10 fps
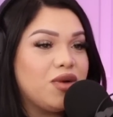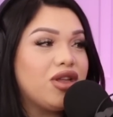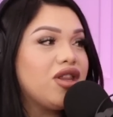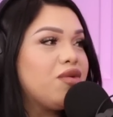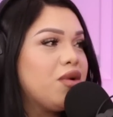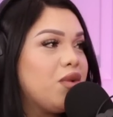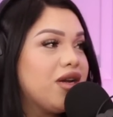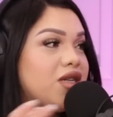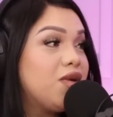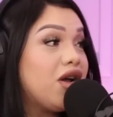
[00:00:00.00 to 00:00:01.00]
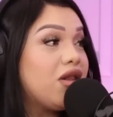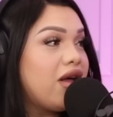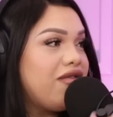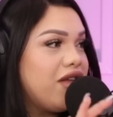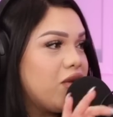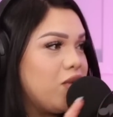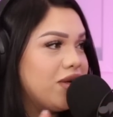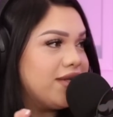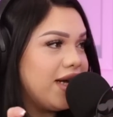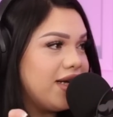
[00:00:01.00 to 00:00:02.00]
We thought they were one because we got a lot of like the
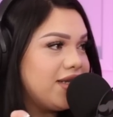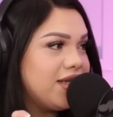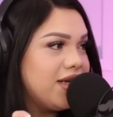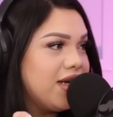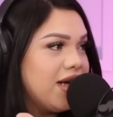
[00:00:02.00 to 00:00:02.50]
one size.